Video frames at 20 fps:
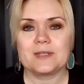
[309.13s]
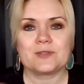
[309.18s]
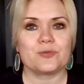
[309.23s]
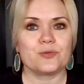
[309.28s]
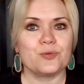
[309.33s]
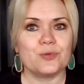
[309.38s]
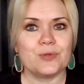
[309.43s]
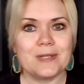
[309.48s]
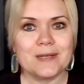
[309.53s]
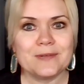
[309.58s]

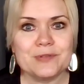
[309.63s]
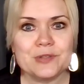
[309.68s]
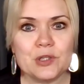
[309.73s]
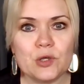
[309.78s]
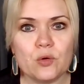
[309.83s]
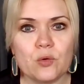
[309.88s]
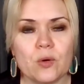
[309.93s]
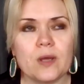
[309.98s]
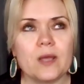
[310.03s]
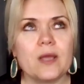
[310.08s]
So you never
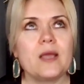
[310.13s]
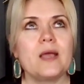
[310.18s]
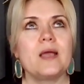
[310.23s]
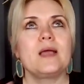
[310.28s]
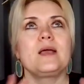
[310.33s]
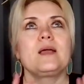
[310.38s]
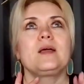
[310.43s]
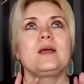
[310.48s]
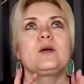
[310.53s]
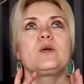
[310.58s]
know.
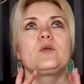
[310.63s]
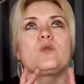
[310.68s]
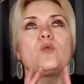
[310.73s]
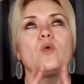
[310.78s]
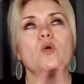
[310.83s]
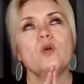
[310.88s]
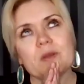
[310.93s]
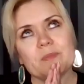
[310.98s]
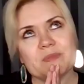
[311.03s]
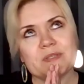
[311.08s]

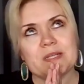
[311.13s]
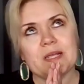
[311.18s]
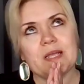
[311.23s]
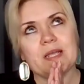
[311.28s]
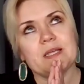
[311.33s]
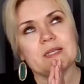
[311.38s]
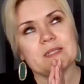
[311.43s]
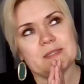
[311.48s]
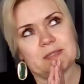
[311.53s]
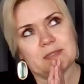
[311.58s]
All I'm
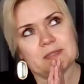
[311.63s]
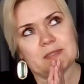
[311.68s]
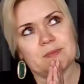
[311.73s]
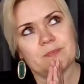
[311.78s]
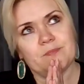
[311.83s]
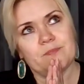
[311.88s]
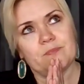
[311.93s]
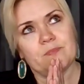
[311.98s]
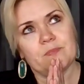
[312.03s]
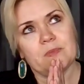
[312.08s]
saying is this.